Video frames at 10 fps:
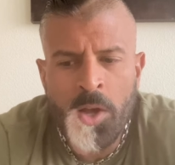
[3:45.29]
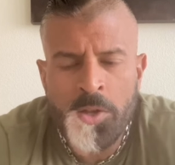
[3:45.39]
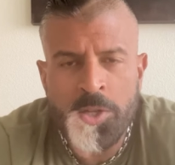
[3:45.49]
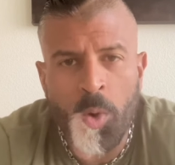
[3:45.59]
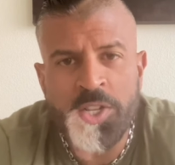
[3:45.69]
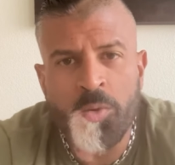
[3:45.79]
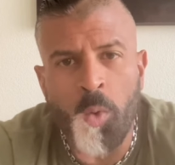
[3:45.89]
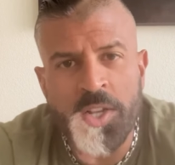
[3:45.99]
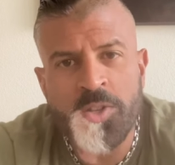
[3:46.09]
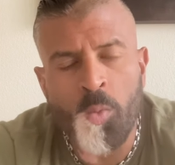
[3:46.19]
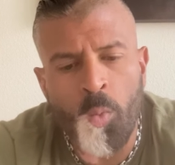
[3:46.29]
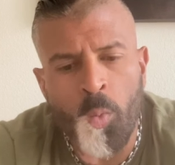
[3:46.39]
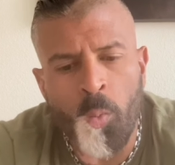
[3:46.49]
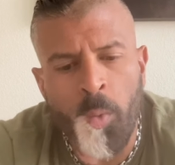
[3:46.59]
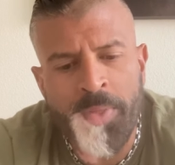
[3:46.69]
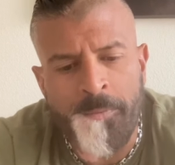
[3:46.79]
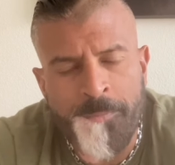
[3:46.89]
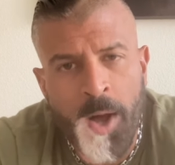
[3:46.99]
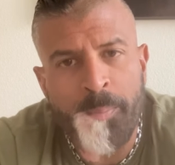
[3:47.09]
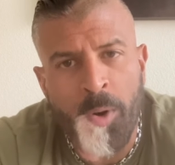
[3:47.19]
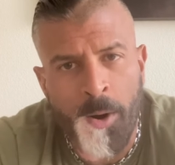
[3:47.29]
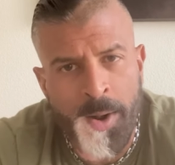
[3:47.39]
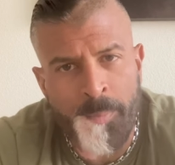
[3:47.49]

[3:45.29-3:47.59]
So what's what's the fun part